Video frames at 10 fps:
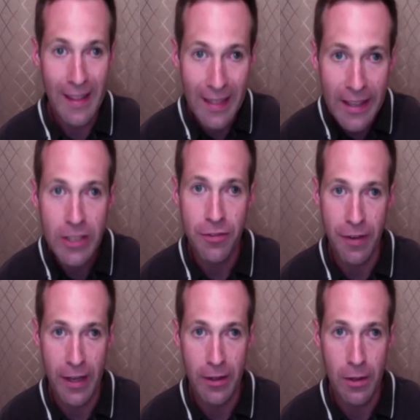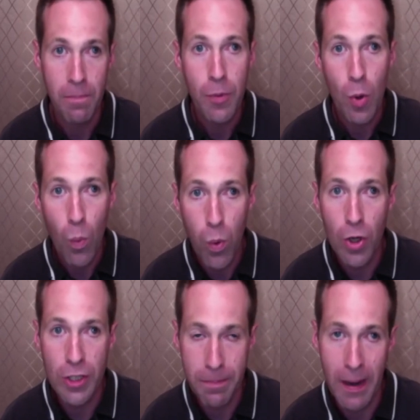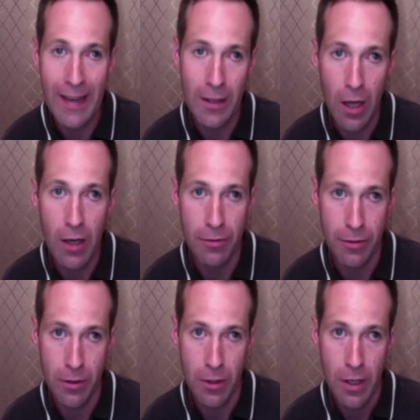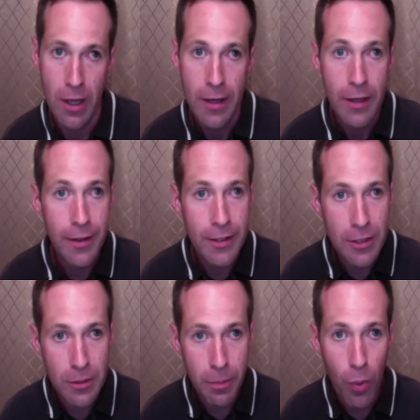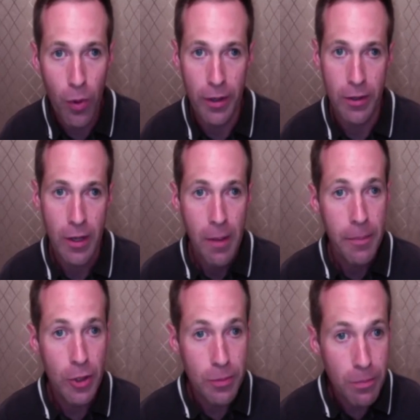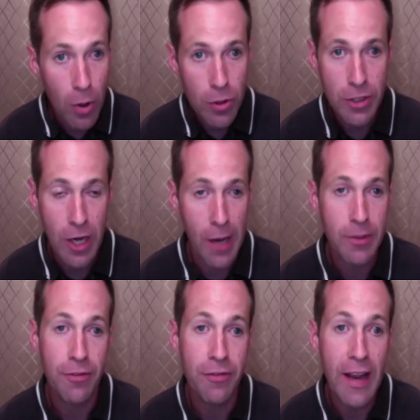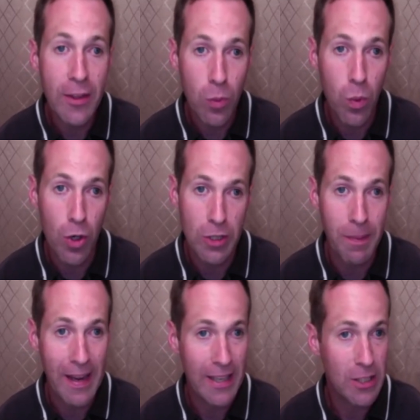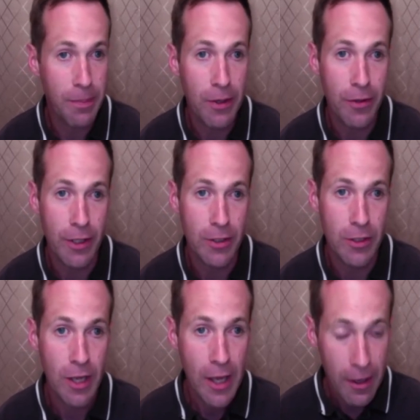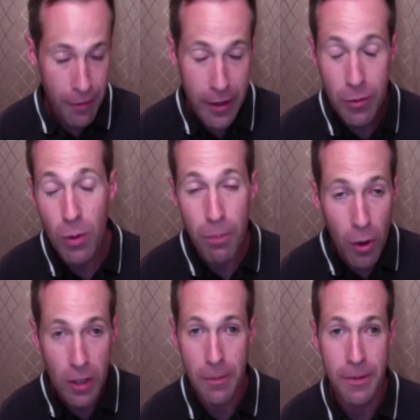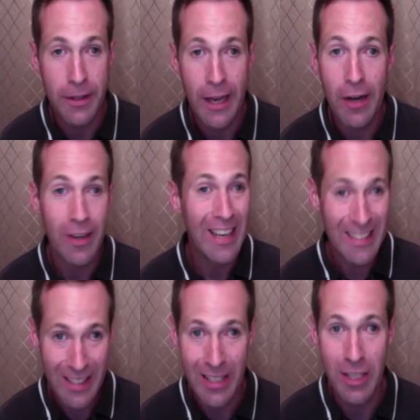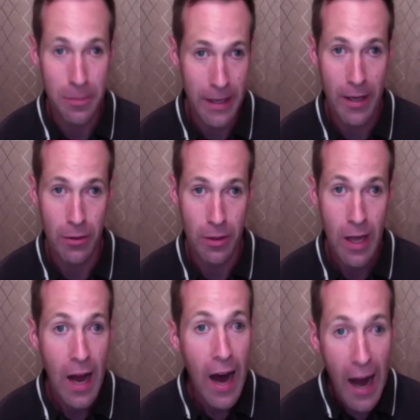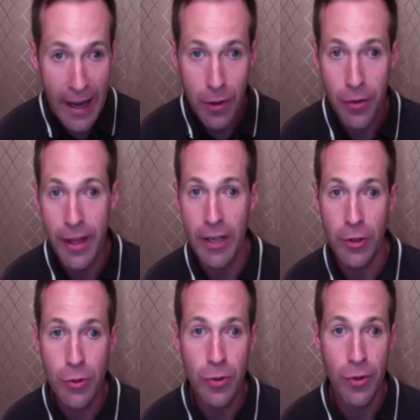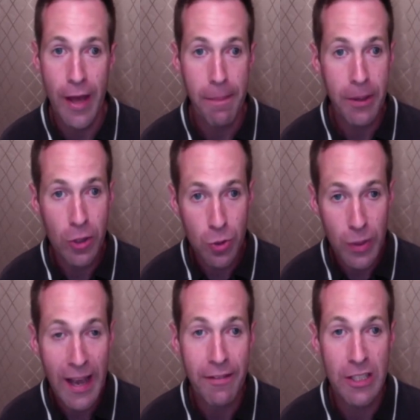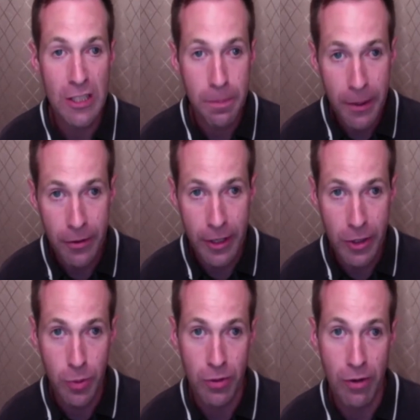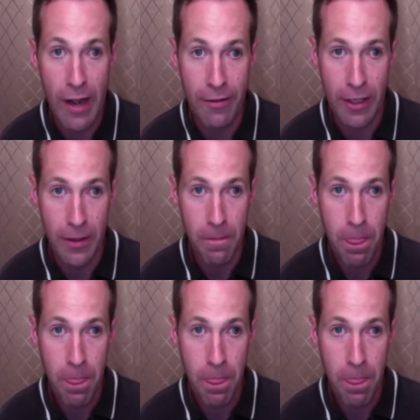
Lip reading: this faith works by love. Now, this is important because most times faith works by experience. If I throw a ball up in the air, it's going to come down. I know that and you know that because we have experience with gravity.